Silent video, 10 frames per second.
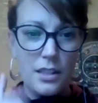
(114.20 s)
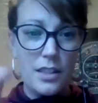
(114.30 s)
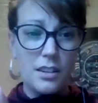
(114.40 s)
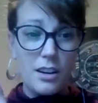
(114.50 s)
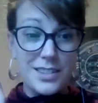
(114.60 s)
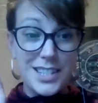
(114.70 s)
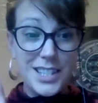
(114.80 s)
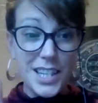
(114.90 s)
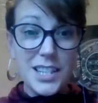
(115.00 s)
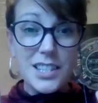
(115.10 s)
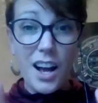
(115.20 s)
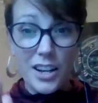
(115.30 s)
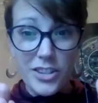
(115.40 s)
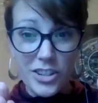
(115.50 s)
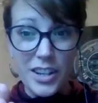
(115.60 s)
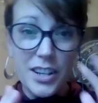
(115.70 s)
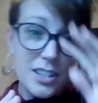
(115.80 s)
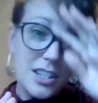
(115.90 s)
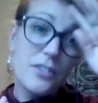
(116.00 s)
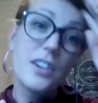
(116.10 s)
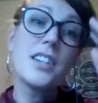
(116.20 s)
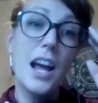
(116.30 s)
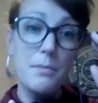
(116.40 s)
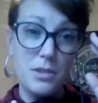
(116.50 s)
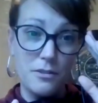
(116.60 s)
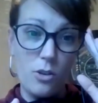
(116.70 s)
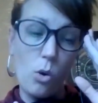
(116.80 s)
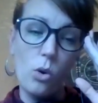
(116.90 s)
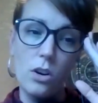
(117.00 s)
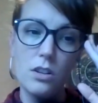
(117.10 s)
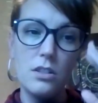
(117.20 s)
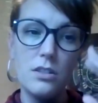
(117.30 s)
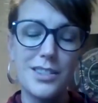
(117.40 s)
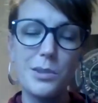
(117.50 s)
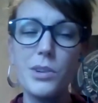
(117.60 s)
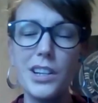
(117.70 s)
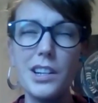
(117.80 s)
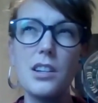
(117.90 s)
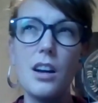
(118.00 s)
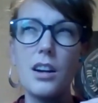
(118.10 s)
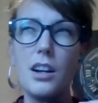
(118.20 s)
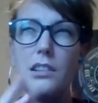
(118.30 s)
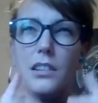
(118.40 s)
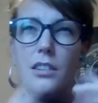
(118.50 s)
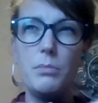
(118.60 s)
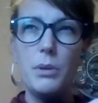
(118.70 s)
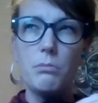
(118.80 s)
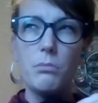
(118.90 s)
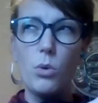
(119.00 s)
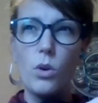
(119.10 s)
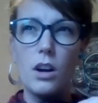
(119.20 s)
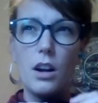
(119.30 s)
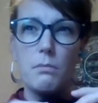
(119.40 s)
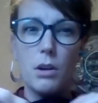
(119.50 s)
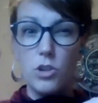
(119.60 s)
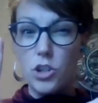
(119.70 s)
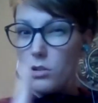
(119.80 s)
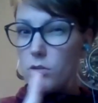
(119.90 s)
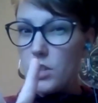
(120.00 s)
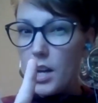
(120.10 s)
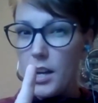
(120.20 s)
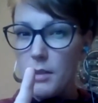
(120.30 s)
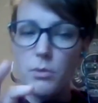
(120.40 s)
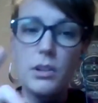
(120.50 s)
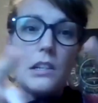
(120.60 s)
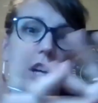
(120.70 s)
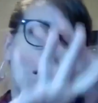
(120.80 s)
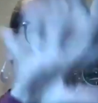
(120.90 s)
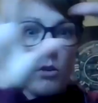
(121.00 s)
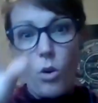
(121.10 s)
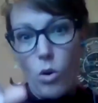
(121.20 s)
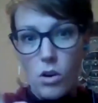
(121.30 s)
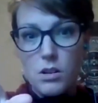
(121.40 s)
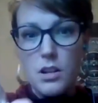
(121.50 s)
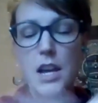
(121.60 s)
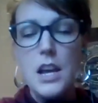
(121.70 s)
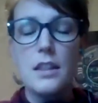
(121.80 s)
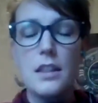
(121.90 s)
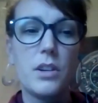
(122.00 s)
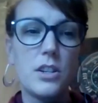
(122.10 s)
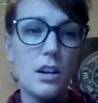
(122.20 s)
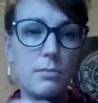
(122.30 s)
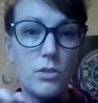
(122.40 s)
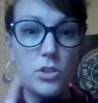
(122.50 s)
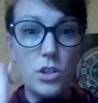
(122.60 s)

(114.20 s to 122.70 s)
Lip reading: There are 600 different types of coral. So we're going to talk a little bit more about two types. We're going to talk about coral, then we're going to talk about